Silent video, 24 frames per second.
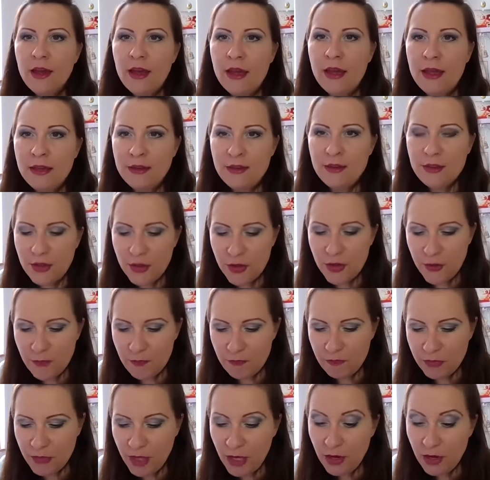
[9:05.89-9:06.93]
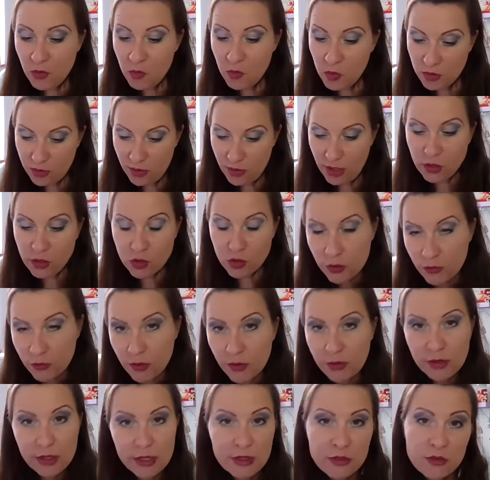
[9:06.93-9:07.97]
And it was actually
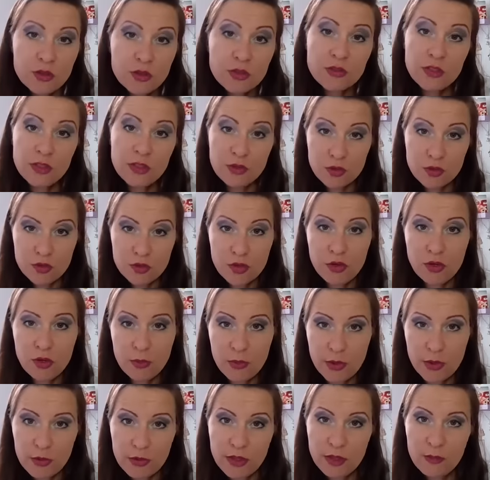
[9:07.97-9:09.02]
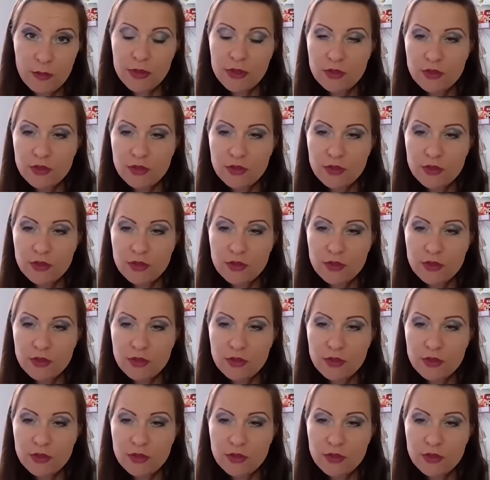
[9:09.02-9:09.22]
very interesting to talk about that,